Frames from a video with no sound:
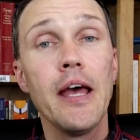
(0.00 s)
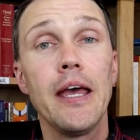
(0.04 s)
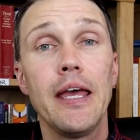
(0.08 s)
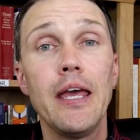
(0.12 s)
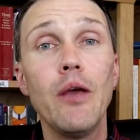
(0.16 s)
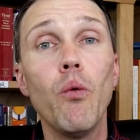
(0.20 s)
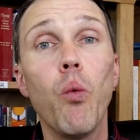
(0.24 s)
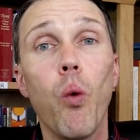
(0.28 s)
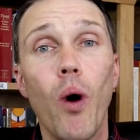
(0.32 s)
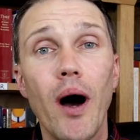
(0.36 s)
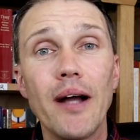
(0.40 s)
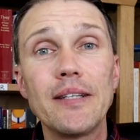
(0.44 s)

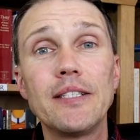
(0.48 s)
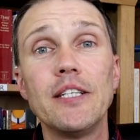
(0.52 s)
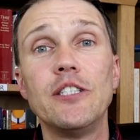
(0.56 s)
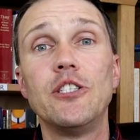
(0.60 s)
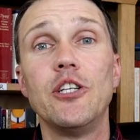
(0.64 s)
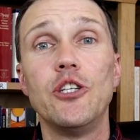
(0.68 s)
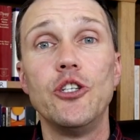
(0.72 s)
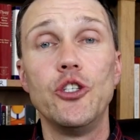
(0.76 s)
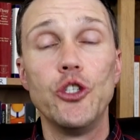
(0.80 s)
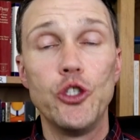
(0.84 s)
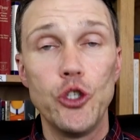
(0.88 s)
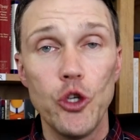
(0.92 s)
He wanted
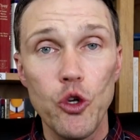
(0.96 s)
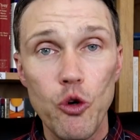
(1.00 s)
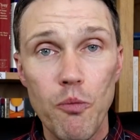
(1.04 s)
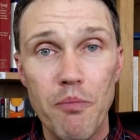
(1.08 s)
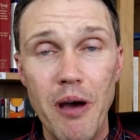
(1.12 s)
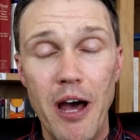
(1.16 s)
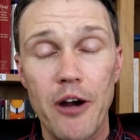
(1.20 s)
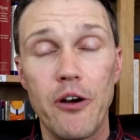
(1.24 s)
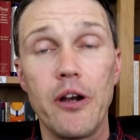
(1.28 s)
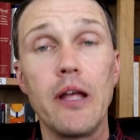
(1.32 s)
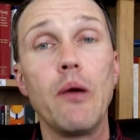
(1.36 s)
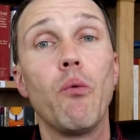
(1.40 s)
to do
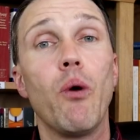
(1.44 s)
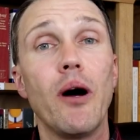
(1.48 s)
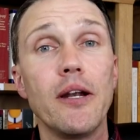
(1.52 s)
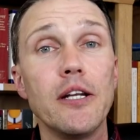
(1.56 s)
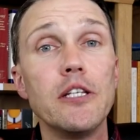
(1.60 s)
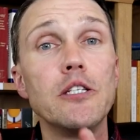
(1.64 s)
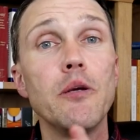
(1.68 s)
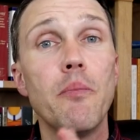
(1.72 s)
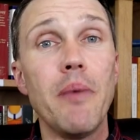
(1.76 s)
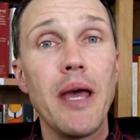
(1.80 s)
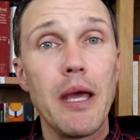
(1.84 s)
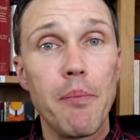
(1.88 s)
better. He
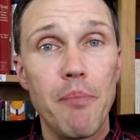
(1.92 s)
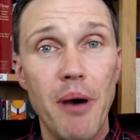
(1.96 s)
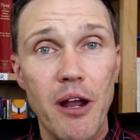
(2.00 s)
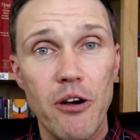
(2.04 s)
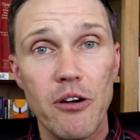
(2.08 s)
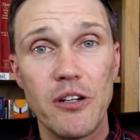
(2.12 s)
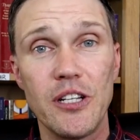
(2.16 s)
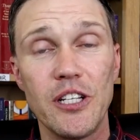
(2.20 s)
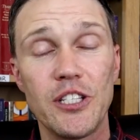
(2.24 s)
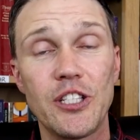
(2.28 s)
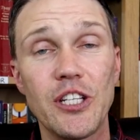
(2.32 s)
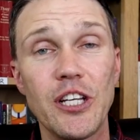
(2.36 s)
wanted to make
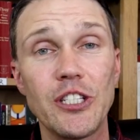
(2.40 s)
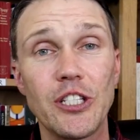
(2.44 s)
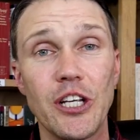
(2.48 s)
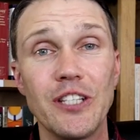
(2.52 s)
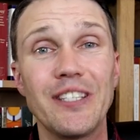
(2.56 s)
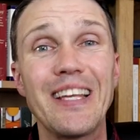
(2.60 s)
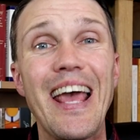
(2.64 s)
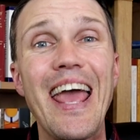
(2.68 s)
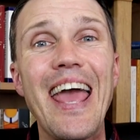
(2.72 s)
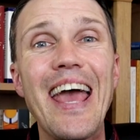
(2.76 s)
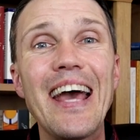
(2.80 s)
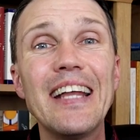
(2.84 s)
better
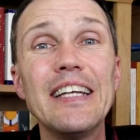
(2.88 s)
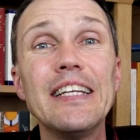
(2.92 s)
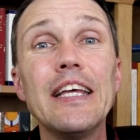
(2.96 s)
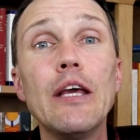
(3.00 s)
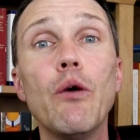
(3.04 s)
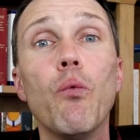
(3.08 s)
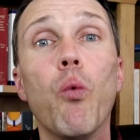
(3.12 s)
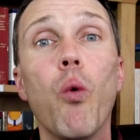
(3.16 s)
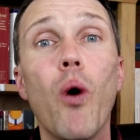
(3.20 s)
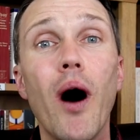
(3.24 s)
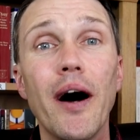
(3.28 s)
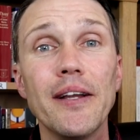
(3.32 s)
decisions and
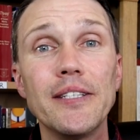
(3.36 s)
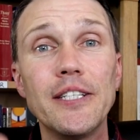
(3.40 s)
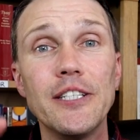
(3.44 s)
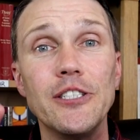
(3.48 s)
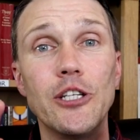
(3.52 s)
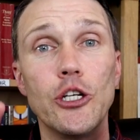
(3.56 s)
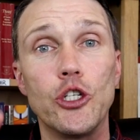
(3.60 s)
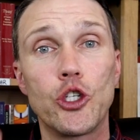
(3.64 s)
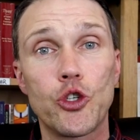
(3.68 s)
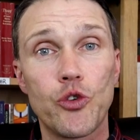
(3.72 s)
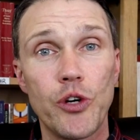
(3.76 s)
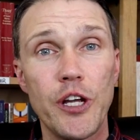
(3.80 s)
he
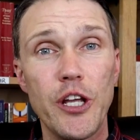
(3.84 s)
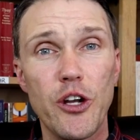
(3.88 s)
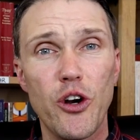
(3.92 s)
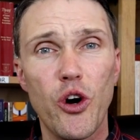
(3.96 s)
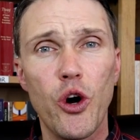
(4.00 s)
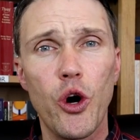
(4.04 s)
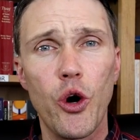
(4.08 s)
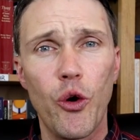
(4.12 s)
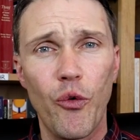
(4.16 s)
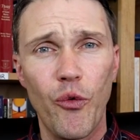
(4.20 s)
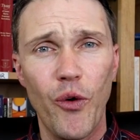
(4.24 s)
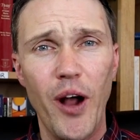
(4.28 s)
wanted to treat
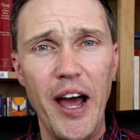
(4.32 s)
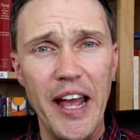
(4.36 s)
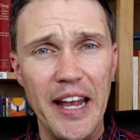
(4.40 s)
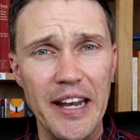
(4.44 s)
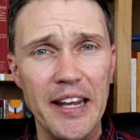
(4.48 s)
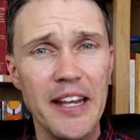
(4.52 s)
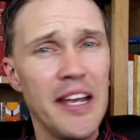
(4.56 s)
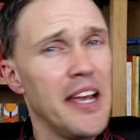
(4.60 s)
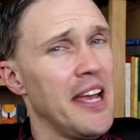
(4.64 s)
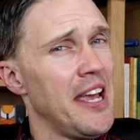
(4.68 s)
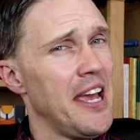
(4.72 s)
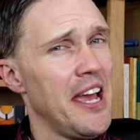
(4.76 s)
her
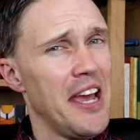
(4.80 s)
right.